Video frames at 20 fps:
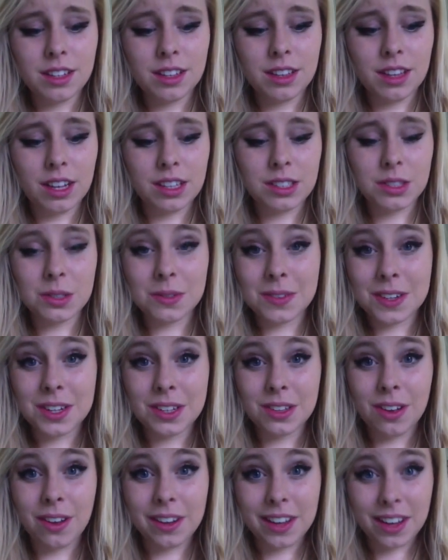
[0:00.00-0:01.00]
last you
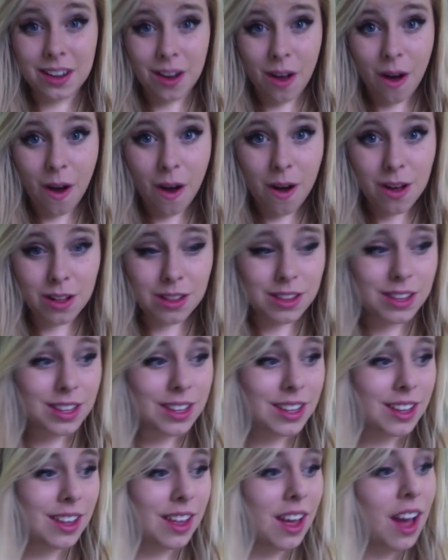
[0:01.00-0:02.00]
very long at all.
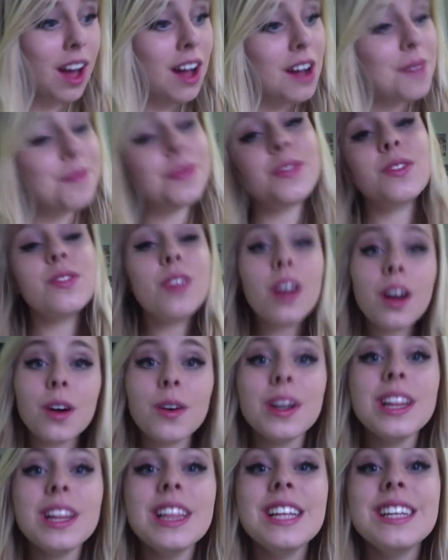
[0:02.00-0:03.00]

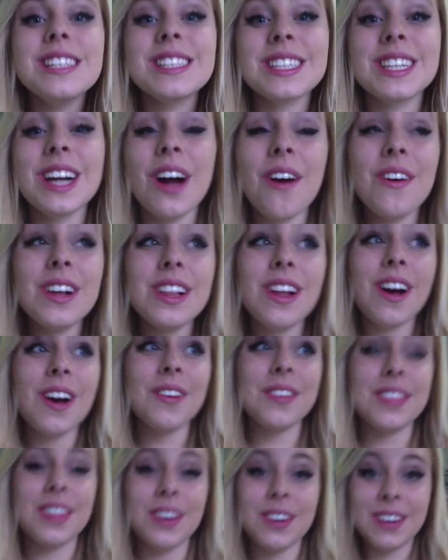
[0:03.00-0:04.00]
So to go along
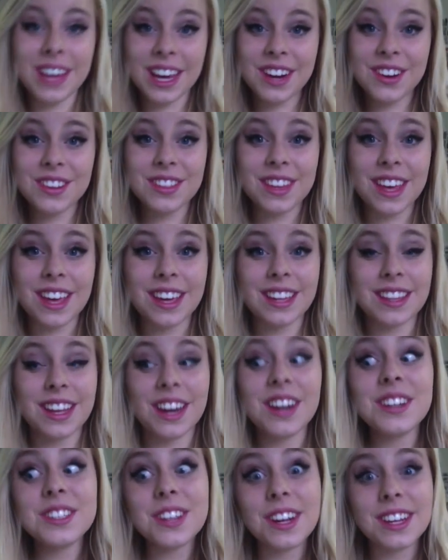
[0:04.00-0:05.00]
with the whole hair thing and the
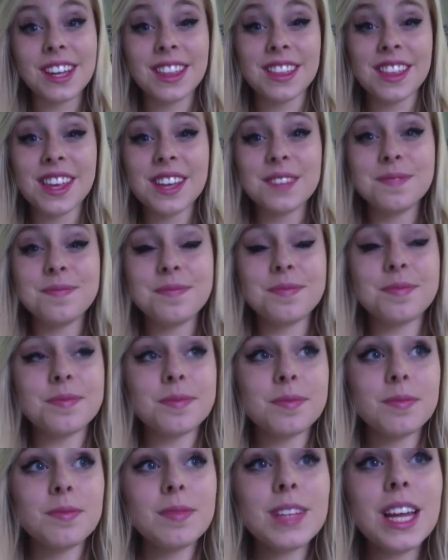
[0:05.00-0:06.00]
hair chalking thing,
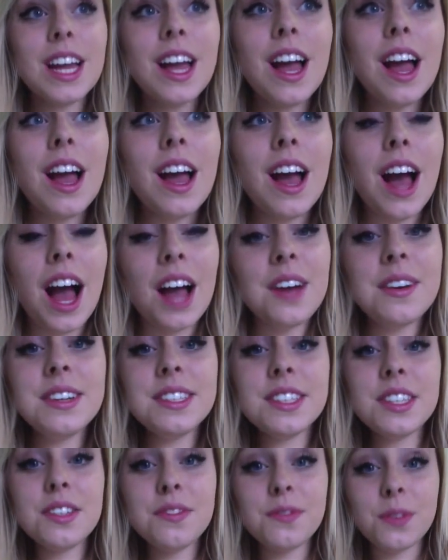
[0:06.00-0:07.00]
I
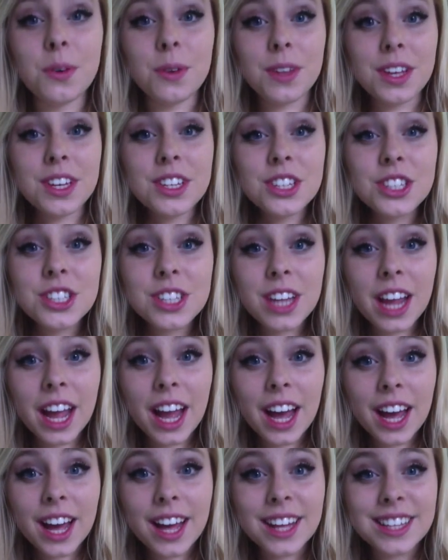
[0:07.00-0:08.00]
was a little foolish
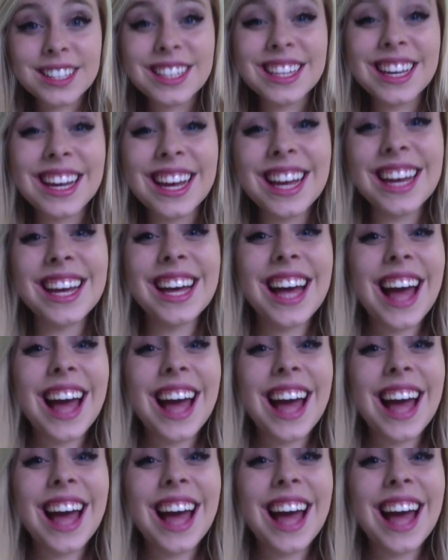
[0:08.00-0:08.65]
and